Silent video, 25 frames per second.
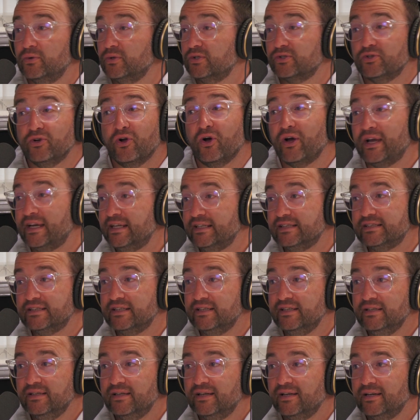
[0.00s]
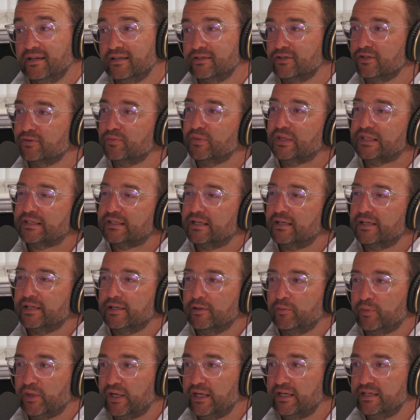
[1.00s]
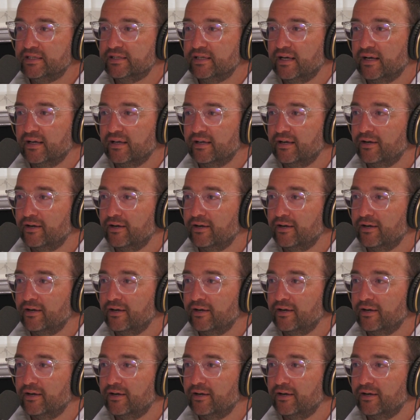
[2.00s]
It's not easy, just makes it a little bit easier.